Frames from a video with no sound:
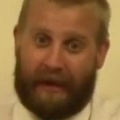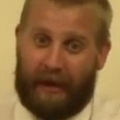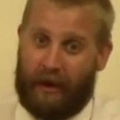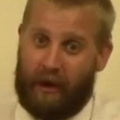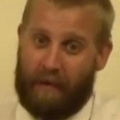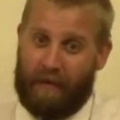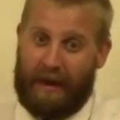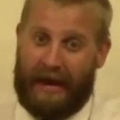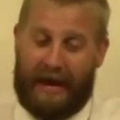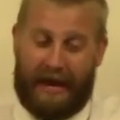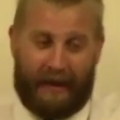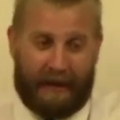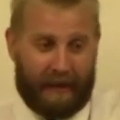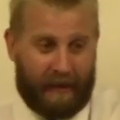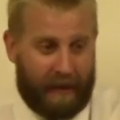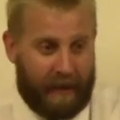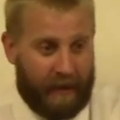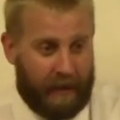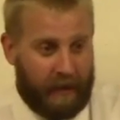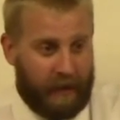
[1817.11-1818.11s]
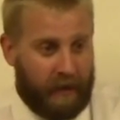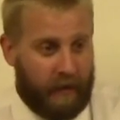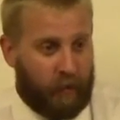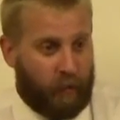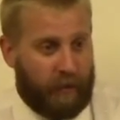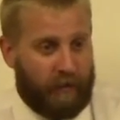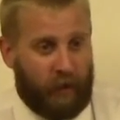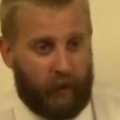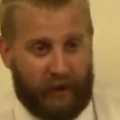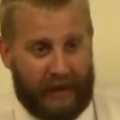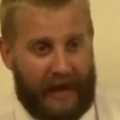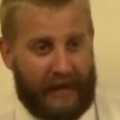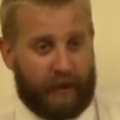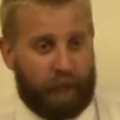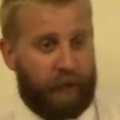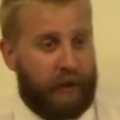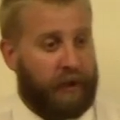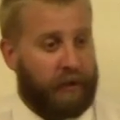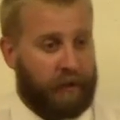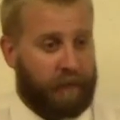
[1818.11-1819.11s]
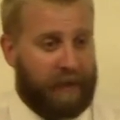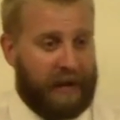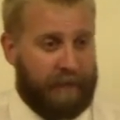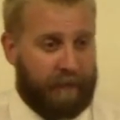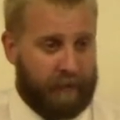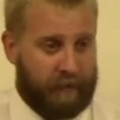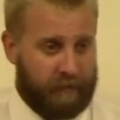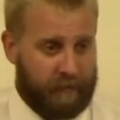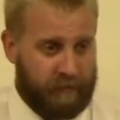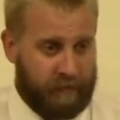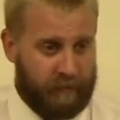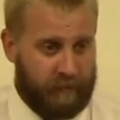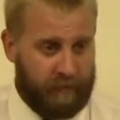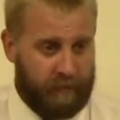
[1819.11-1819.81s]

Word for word: oh man, we've only got 300 people.